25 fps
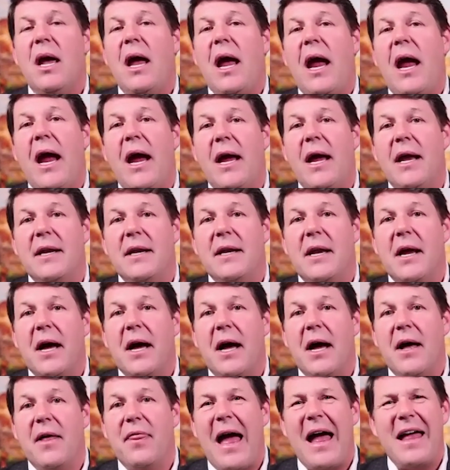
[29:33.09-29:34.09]
And
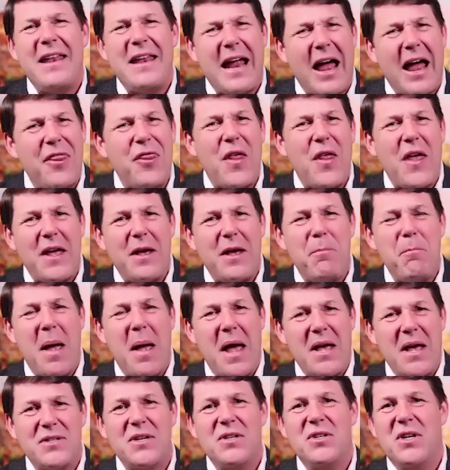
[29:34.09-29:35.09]
that, I think,
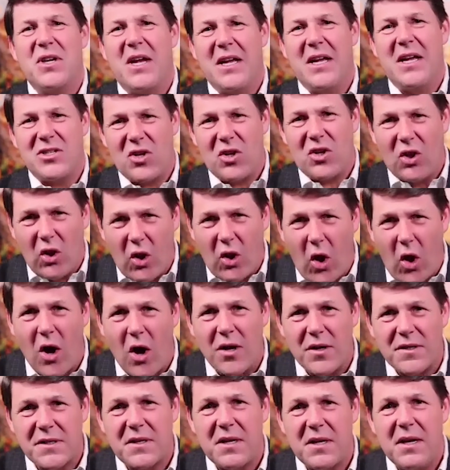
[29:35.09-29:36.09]
message gets
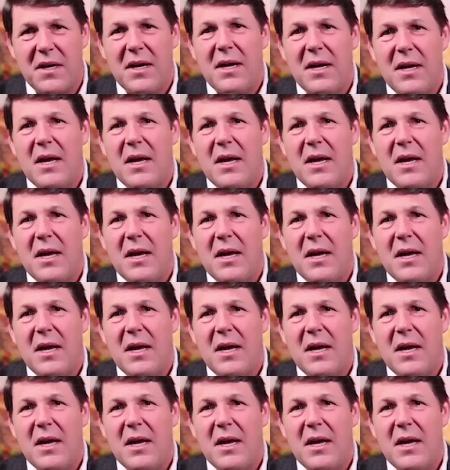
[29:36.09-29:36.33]
lost.